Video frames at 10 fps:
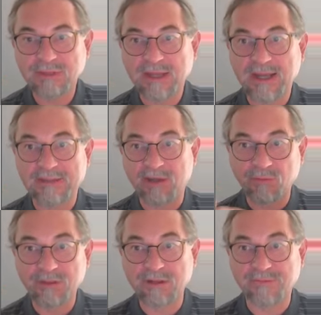and that
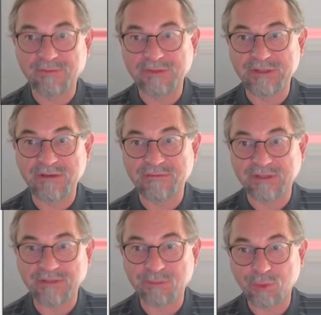will give us the
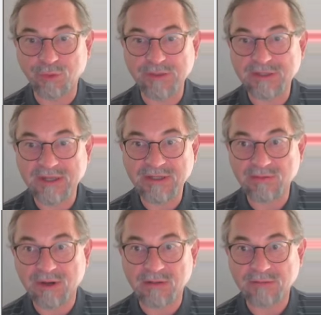event point as
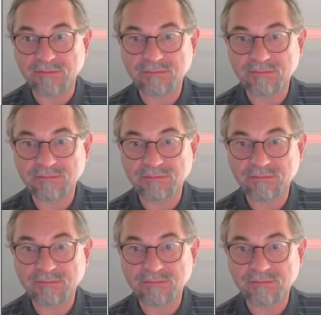well.